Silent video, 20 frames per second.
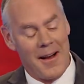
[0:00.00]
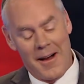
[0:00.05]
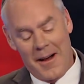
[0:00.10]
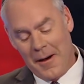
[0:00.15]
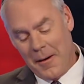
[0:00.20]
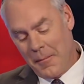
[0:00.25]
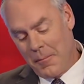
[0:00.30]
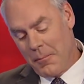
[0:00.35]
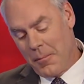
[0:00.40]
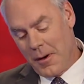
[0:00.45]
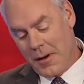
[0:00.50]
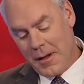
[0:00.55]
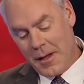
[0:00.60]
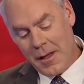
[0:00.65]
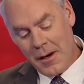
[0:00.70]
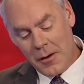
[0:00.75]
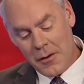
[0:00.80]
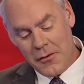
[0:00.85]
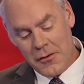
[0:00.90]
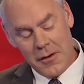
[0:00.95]
uh, but
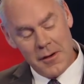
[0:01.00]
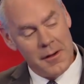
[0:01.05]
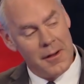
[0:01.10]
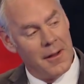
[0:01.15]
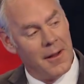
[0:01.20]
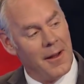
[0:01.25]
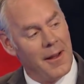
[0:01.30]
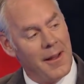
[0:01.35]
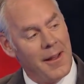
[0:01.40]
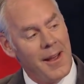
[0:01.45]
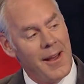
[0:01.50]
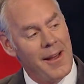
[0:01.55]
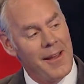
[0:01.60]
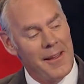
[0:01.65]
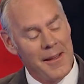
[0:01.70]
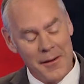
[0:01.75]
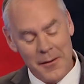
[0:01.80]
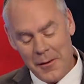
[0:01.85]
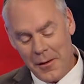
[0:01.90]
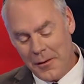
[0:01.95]
energy, with gas, huh? Yeah,
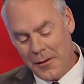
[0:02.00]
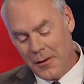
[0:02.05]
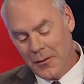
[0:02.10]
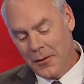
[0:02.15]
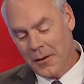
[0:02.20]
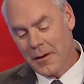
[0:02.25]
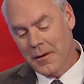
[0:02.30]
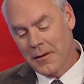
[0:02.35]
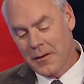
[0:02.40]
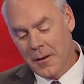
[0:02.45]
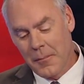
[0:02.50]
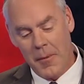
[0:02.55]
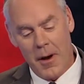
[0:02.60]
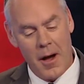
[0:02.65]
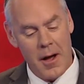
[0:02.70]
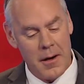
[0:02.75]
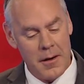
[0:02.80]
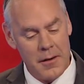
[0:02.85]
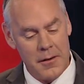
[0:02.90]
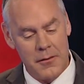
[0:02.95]
you, you look at
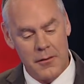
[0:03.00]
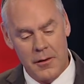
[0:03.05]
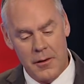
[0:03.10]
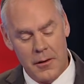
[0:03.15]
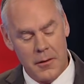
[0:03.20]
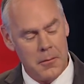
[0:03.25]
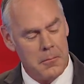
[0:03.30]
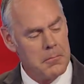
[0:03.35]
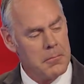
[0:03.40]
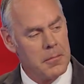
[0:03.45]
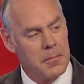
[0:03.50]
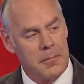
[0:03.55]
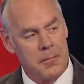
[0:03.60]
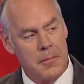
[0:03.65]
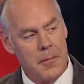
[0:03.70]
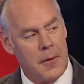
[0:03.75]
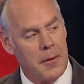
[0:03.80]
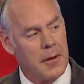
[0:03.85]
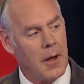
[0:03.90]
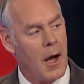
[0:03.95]
commodities. You know,
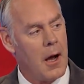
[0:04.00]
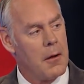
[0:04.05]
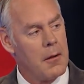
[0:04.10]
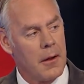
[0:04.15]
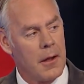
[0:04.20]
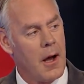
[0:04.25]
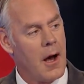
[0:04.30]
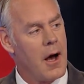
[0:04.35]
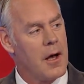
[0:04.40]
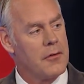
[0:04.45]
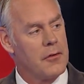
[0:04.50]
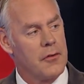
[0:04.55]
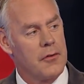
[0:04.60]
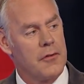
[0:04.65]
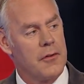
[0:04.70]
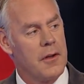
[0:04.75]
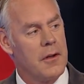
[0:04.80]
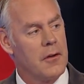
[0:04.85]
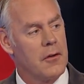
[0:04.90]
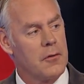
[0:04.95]
the, co- the cost of
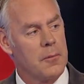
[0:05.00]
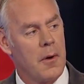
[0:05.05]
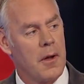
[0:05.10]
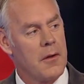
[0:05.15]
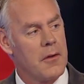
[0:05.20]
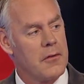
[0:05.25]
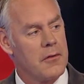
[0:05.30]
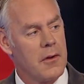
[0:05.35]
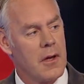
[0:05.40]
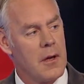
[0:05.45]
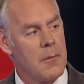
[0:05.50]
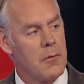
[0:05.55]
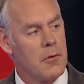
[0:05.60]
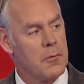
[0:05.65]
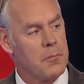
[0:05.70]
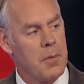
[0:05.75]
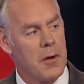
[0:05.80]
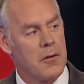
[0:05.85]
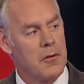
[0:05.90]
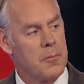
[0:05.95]
steel is about the same as
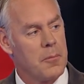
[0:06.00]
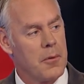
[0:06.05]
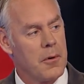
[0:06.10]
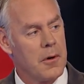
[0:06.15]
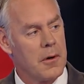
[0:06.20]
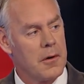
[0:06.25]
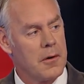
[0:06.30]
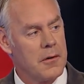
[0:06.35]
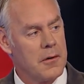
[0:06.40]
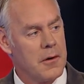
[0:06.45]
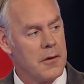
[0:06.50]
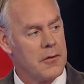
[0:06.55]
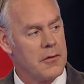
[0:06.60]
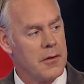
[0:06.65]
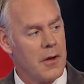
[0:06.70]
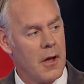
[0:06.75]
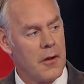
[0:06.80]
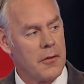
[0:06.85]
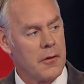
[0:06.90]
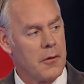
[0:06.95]
Pittsburgh as it is
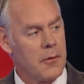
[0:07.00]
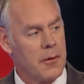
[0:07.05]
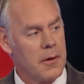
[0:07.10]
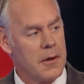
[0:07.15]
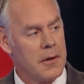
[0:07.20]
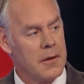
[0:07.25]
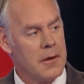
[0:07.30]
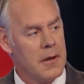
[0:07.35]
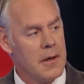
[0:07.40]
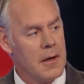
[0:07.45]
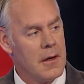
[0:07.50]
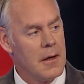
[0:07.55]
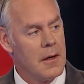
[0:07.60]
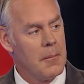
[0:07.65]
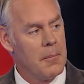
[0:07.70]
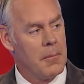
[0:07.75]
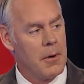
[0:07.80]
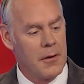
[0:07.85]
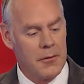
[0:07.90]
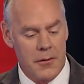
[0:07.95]
South Korea,
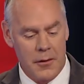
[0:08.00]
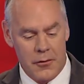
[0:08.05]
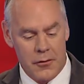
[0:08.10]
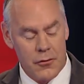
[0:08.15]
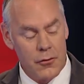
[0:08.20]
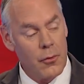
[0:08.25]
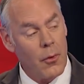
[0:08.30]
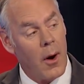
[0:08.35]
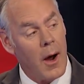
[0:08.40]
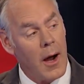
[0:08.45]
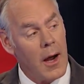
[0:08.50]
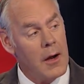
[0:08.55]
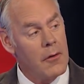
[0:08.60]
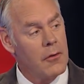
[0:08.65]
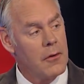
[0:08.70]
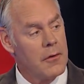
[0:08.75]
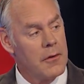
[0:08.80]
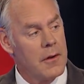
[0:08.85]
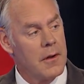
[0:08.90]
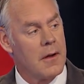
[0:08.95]
but the
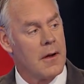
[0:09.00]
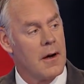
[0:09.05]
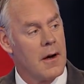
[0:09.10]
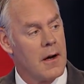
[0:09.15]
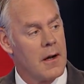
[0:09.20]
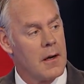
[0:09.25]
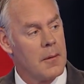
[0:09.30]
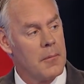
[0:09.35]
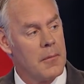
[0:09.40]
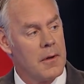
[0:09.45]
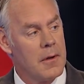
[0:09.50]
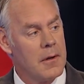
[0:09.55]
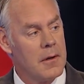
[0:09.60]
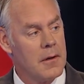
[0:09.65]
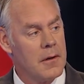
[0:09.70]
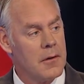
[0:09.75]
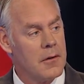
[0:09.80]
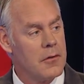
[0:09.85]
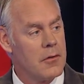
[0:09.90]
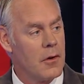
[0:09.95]
driver in the economy
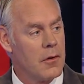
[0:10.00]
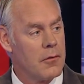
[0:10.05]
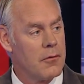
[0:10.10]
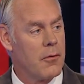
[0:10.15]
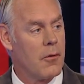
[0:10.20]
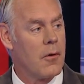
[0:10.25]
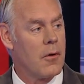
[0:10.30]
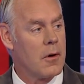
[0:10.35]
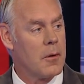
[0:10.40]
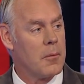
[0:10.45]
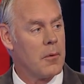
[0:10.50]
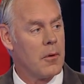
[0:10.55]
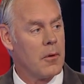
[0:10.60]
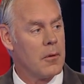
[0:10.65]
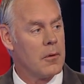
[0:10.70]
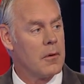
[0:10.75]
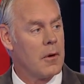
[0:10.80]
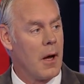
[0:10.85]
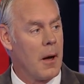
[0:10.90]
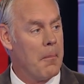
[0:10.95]
is
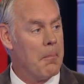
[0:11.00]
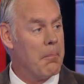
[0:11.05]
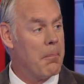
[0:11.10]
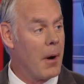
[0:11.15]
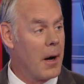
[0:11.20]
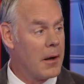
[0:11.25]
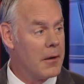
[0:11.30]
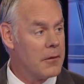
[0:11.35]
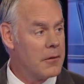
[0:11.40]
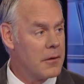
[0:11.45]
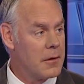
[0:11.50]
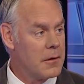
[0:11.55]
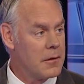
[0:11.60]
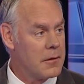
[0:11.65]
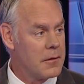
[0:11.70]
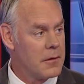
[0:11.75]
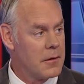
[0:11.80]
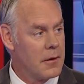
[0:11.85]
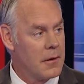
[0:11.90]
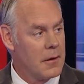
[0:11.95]
affordable,
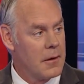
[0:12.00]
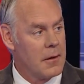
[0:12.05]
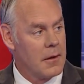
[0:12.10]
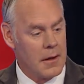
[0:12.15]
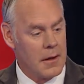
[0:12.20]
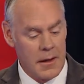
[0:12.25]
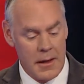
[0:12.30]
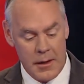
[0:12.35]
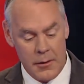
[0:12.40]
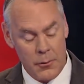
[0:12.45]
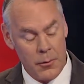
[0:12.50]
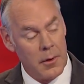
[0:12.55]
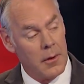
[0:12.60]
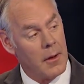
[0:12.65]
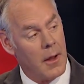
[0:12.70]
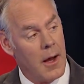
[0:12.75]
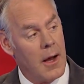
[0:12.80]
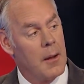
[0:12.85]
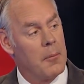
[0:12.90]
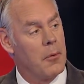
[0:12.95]
abundant, and
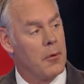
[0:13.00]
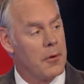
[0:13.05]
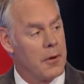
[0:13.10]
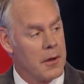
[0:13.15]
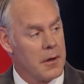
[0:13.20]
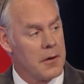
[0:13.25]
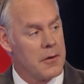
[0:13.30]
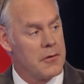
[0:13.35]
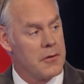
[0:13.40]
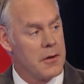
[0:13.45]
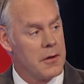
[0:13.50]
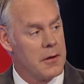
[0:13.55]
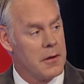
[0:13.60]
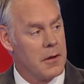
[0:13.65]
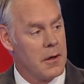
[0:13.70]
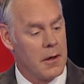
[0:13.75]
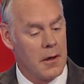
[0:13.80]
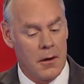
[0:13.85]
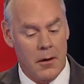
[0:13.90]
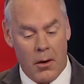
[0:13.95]
reliable energy.
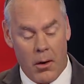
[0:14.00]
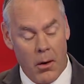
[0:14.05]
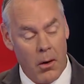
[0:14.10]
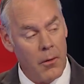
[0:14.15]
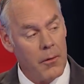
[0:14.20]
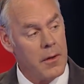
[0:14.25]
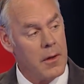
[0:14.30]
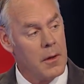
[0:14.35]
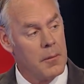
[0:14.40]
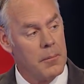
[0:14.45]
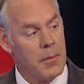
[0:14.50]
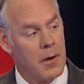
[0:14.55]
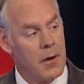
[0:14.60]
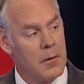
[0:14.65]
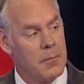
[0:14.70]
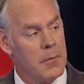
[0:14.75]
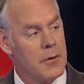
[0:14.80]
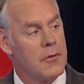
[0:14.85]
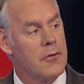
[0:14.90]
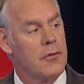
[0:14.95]
Uh, all the
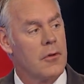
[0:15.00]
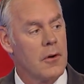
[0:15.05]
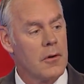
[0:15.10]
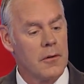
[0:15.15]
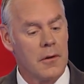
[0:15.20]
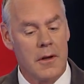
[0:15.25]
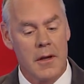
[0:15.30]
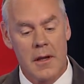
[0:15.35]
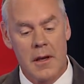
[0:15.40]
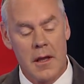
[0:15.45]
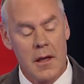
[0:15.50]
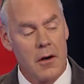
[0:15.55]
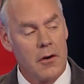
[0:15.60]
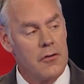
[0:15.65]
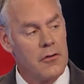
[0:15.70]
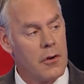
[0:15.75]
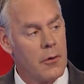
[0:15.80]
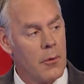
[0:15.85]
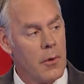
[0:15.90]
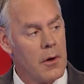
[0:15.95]
above, but certainly an
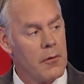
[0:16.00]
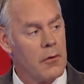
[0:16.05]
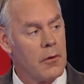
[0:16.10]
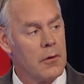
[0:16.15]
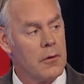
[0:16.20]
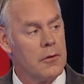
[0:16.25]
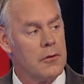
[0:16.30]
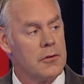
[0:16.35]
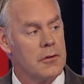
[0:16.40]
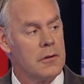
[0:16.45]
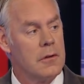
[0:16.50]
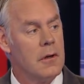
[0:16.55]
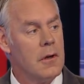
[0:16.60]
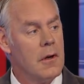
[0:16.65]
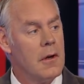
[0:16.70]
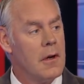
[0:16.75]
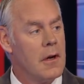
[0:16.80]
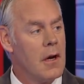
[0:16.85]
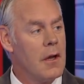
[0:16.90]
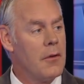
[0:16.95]
energy revolution.
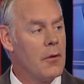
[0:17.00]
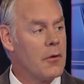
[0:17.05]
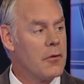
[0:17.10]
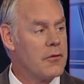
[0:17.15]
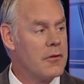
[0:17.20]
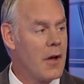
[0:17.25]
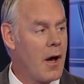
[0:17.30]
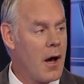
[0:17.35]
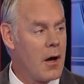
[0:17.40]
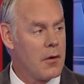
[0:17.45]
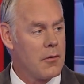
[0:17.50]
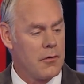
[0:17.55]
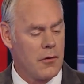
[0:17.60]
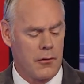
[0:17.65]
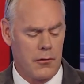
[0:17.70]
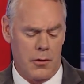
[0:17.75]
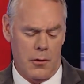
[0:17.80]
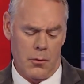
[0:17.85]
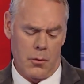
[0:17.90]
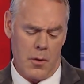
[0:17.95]
And those doubters that
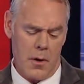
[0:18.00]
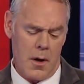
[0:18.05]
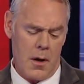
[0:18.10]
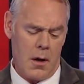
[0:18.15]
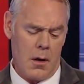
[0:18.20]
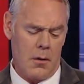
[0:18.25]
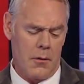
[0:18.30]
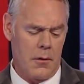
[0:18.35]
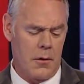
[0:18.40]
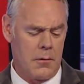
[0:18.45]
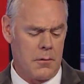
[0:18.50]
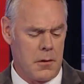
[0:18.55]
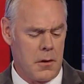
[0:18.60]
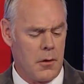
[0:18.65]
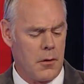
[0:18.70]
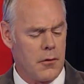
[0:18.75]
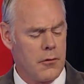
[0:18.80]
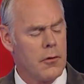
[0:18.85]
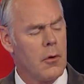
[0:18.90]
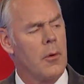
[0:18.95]
said, well, there, you
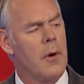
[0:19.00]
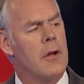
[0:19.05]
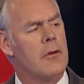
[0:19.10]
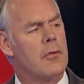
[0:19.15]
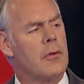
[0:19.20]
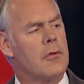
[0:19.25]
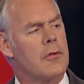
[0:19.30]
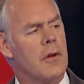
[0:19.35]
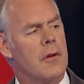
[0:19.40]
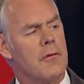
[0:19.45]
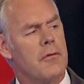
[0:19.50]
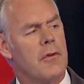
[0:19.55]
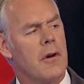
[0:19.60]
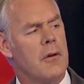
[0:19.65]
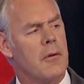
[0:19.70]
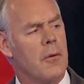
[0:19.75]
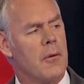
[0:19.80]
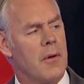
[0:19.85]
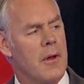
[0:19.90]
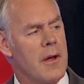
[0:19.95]
know, there's no interest on
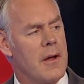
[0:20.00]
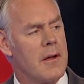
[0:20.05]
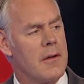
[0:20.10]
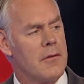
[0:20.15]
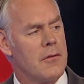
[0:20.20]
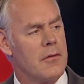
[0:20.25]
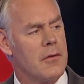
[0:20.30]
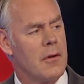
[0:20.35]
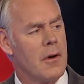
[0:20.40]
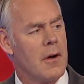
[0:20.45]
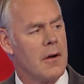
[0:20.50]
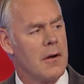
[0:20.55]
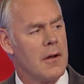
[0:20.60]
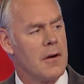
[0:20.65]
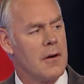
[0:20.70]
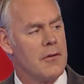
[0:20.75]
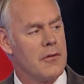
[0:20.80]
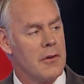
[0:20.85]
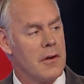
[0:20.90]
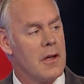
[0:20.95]
federal lands on
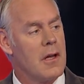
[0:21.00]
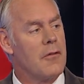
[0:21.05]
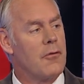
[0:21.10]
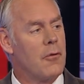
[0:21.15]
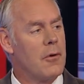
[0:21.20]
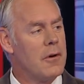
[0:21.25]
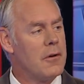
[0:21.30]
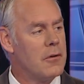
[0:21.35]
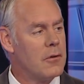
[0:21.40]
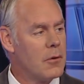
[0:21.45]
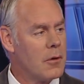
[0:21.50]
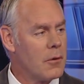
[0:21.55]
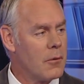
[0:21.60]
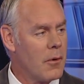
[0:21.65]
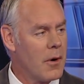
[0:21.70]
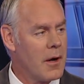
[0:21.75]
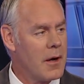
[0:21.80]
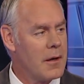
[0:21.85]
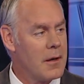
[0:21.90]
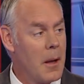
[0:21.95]
energy. If we do it
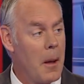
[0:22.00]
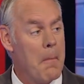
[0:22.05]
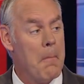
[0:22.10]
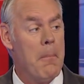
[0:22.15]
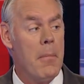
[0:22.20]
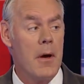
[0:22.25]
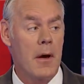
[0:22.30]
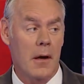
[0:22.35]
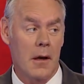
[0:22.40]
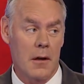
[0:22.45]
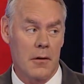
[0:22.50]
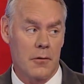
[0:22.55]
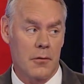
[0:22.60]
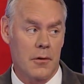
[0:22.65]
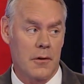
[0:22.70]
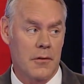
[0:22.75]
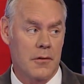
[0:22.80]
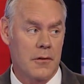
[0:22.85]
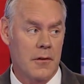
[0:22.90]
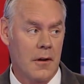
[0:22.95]
right, big
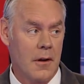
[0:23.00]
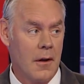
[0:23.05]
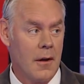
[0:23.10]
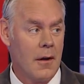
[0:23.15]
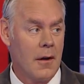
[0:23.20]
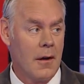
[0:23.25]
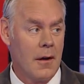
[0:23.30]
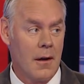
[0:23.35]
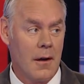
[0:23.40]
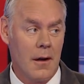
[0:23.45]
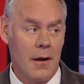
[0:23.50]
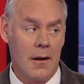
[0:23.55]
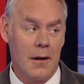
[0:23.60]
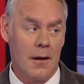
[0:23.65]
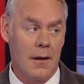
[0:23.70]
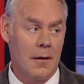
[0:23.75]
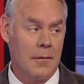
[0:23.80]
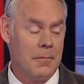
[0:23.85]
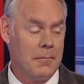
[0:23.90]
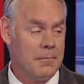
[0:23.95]
interest. And, and, you,
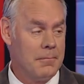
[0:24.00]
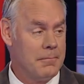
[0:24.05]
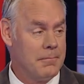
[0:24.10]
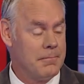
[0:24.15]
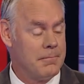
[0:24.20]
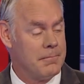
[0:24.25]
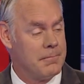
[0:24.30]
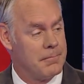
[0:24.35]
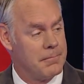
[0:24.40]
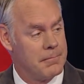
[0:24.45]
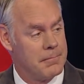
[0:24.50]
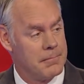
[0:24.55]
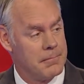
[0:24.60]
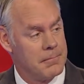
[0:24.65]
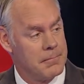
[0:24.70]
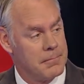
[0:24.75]
can, uh, and you, can, make sure that